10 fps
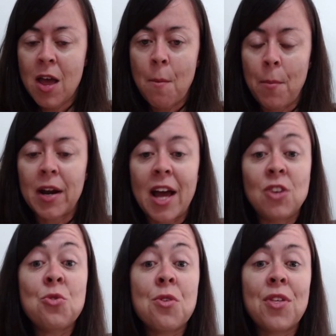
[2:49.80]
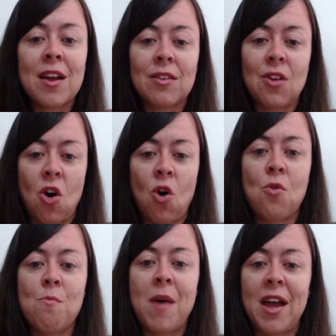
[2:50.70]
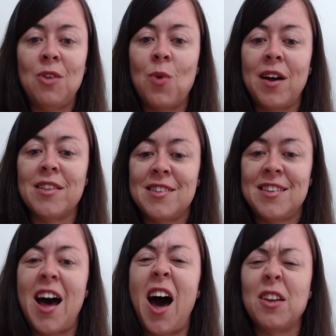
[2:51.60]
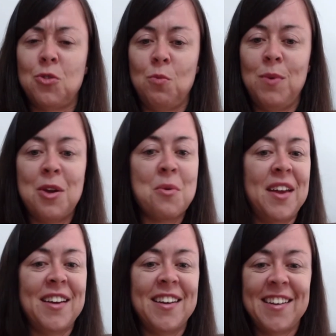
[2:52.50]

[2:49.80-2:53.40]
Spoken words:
But I do think the homemade ones are superior.